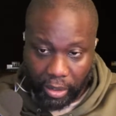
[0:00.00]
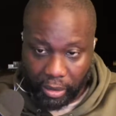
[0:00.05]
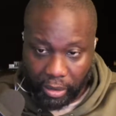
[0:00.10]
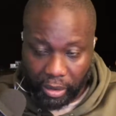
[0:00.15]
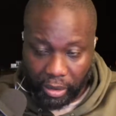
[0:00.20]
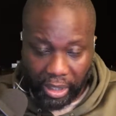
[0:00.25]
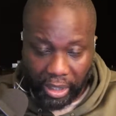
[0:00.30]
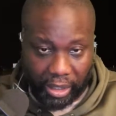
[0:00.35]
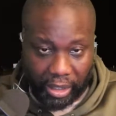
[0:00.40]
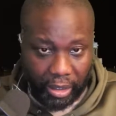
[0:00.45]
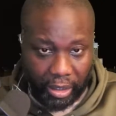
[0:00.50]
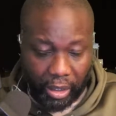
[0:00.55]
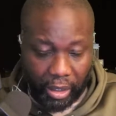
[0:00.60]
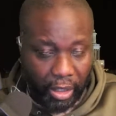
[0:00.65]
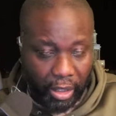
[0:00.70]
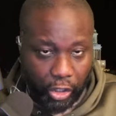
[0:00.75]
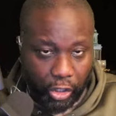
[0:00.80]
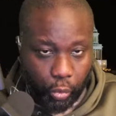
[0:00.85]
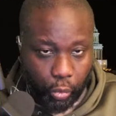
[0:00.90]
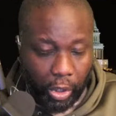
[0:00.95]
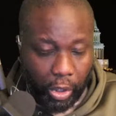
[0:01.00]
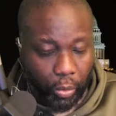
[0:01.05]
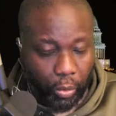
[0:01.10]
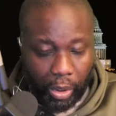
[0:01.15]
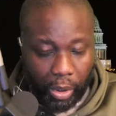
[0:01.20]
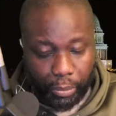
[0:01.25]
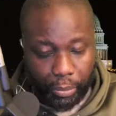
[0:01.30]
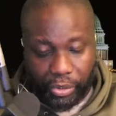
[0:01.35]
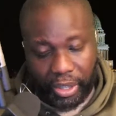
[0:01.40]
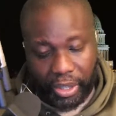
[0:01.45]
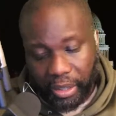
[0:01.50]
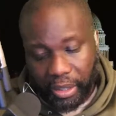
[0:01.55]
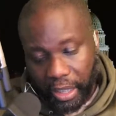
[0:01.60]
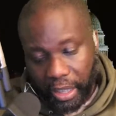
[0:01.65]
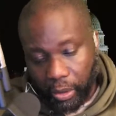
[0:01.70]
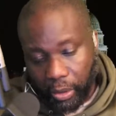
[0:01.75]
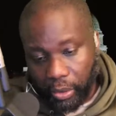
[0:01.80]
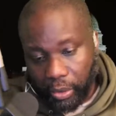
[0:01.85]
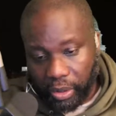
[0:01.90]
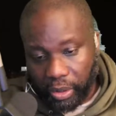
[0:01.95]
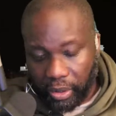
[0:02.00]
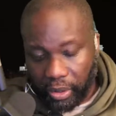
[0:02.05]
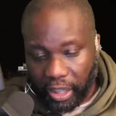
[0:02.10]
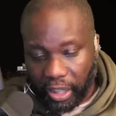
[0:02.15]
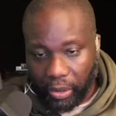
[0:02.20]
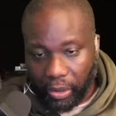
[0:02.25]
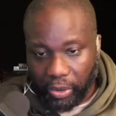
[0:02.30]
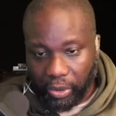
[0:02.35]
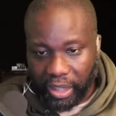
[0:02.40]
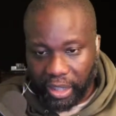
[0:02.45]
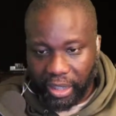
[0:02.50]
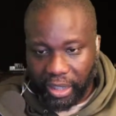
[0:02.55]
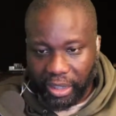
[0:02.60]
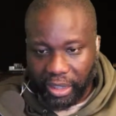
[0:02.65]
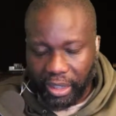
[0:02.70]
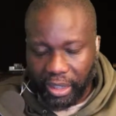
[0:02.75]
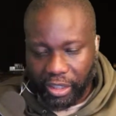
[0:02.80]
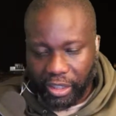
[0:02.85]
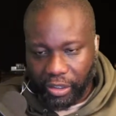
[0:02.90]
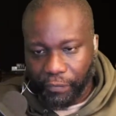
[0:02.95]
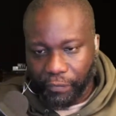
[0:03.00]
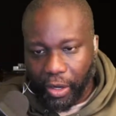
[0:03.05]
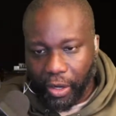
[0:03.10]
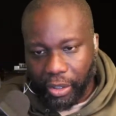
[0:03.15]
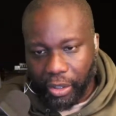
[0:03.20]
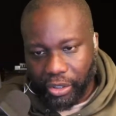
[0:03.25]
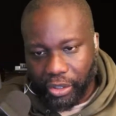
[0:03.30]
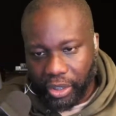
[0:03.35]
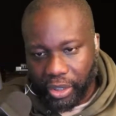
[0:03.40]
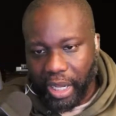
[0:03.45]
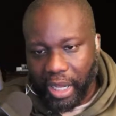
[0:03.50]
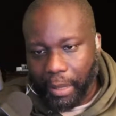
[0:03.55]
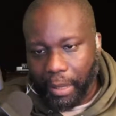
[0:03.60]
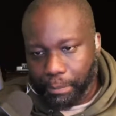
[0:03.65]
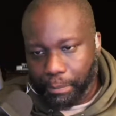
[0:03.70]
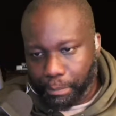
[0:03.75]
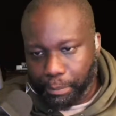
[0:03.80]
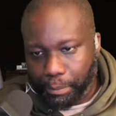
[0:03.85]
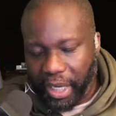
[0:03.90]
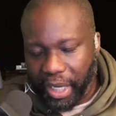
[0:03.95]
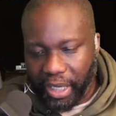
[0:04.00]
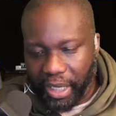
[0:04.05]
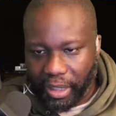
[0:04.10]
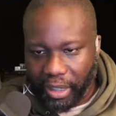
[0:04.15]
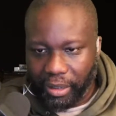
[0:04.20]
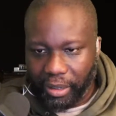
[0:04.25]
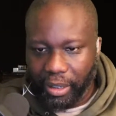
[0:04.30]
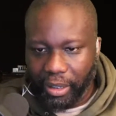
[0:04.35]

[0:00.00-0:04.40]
Like twenty-one percent, they don't they don't get anything because the fathers are not paying.